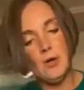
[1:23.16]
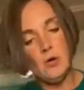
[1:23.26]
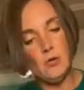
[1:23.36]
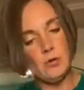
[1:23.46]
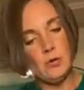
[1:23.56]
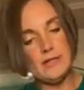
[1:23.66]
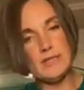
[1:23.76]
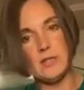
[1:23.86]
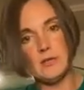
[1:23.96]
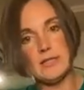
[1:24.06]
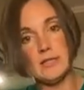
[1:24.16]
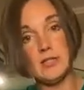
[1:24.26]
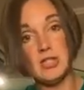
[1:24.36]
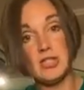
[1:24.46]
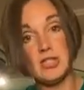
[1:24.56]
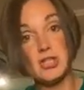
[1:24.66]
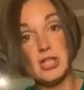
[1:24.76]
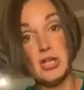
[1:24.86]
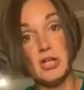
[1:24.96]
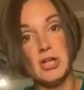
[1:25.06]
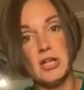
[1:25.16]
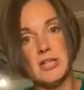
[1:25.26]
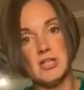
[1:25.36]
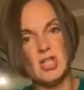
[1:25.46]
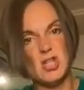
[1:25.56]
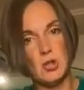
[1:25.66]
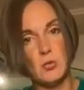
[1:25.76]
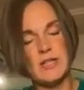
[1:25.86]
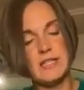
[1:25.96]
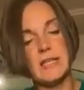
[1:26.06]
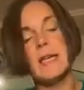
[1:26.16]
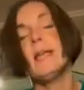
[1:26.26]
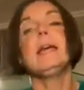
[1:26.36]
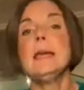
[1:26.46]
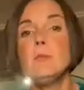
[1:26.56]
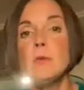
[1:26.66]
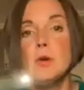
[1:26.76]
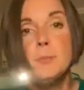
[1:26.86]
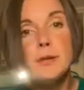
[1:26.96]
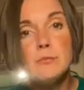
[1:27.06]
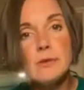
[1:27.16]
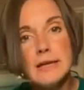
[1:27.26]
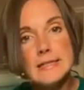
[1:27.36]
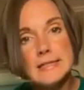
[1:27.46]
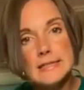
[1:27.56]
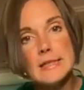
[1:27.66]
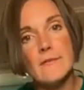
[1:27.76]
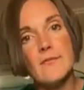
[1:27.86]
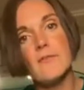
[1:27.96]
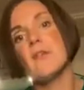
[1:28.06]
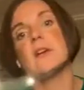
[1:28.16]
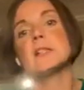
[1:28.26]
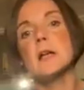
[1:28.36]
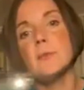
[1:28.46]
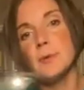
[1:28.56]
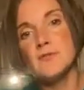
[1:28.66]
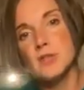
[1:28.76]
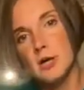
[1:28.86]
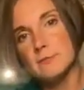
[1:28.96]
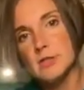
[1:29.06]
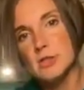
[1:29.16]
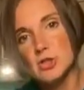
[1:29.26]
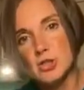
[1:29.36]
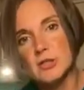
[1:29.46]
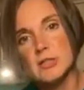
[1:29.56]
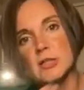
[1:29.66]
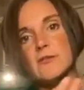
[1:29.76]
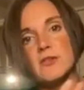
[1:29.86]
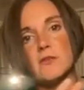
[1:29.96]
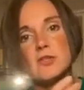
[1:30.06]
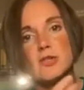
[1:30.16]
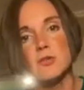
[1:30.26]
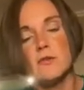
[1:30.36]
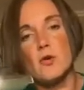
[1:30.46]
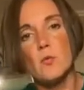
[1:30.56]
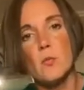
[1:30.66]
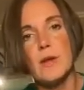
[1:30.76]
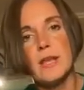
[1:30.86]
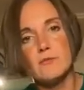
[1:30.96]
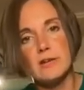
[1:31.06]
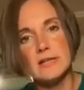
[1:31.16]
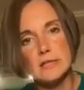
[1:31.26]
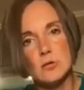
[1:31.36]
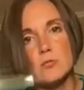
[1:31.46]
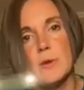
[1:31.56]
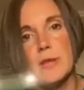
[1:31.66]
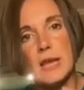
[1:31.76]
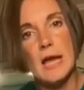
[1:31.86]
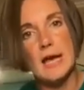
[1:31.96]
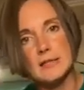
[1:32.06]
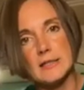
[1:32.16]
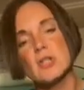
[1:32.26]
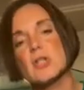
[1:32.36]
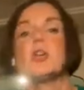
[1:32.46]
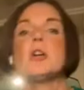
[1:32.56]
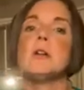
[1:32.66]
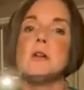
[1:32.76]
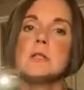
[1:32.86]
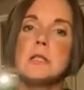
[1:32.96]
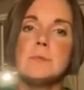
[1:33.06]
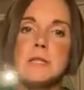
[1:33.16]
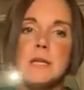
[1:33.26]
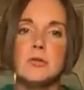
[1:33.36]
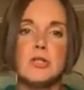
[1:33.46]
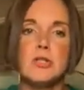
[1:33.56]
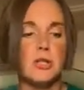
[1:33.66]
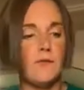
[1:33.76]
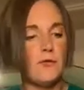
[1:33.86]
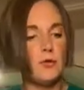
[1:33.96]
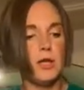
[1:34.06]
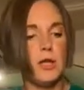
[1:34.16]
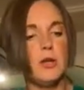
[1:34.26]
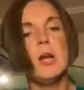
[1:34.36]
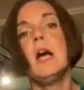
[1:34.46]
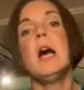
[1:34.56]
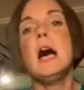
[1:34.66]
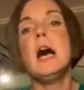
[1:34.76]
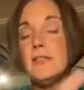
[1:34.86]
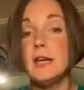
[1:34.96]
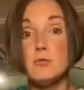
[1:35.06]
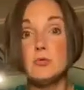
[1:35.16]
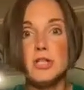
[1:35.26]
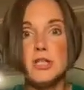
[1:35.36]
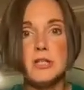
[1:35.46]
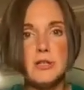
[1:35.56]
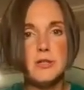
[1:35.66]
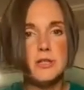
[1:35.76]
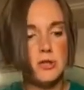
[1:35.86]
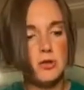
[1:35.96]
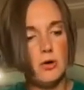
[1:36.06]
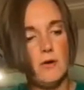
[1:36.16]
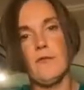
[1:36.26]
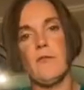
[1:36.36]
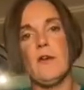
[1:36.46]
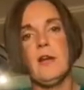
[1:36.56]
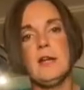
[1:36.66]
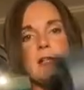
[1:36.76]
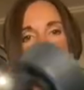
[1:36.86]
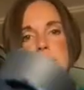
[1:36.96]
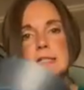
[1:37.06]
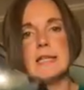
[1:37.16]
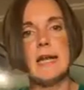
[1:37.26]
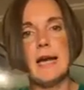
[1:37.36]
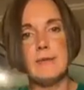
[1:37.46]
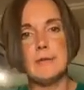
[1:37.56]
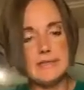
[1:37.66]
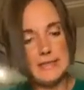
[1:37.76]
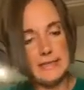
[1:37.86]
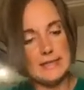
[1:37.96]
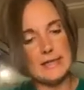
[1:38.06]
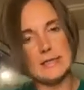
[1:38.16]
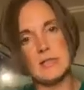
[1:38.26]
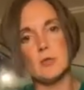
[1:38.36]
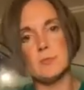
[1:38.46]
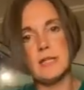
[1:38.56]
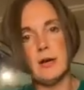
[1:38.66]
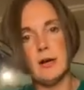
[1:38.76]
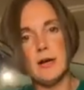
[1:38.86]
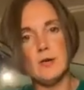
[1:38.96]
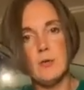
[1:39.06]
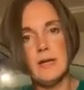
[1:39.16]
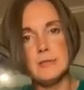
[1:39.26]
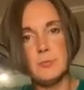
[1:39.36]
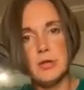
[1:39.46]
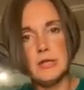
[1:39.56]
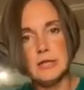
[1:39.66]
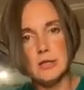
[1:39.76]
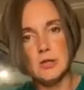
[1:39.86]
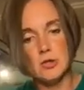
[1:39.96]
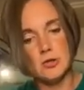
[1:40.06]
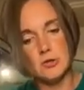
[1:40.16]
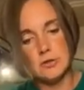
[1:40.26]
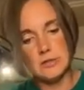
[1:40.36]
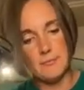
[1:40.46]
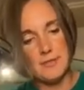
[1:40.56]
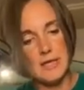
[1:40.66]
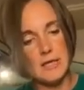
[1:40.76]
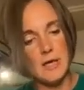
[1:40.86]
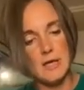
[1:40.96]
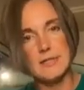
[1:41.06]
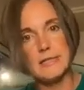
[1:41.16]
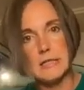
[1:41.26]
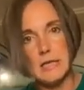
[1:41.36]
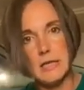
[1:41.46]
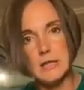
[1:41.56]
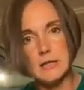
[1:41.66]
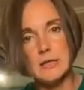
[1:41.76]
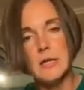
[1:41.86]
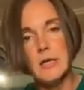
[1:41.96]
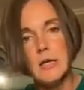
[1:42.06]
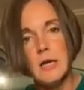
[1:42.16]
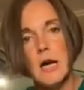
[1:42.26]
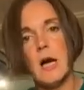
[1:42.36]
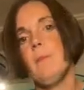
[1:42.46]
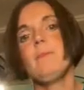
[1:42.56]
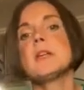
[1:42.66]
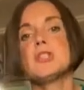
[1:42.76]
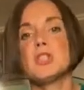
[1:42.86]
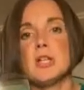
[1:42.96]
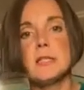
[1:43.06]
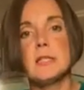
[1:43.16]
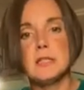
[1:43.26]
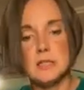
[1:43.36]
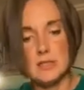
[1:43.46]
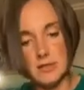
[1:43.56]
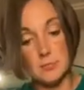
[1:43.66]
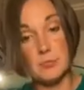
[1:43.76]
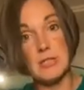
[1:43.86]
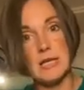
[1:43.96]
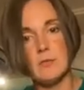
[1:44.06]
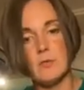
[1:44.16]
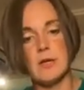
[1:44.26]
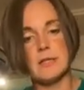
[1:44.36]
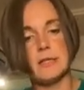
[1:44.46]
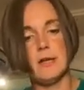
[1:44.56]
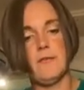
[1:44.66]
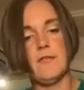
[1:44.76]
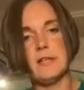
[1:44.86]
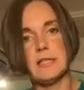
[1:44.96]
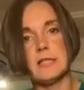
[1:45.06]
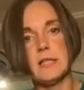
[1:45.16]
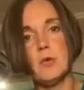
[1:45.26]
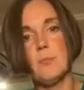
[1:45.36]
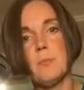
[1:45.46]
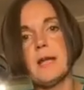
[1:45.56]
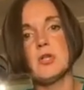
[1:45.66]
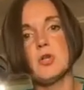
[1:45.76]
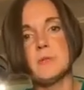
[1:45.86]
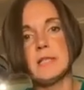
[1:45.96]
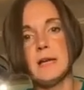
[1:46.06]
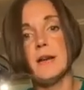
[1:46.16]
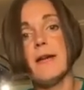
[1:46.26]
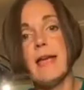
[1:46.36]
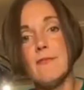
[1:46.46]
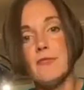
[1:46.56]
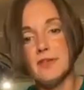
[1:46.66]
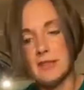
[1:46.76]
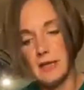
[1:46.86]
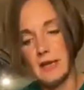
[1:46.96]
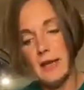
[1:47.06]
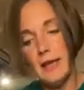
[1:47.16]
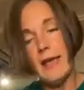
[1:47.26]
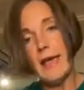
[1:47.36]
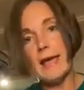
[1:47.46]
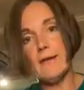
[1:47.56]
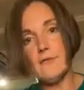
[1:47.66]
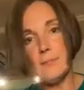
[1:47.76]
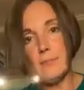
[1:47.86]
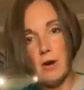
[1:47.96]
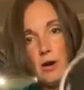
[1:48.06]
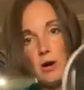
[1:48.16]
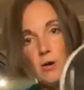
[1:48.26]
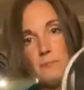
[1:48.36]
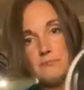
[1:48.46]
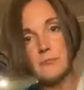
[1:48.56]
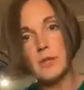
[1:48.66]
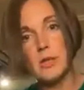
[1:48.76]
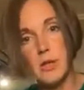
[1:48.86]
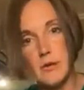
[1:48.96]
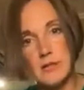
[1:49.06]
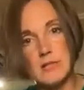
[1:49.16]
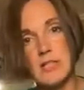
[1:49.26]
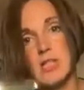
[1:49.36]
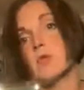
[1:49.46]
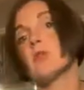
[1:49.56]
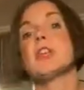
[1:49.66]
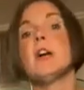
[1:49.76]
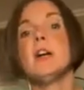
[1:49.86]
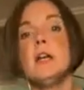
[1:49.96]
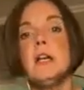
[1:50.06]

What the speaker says: All I do is I just turn it, just twist it. It will be really stiff the first couple of times you do it. So if you've sort of got weak wrists or weak hands, try and ask somebody else to do it for you, and then it will just loosen off. So you can see how easily that's dropped out. I always put a little cloth or something underneath, just to protect the work surface. And so your blade drops out. Now every part can go in the dishwasher.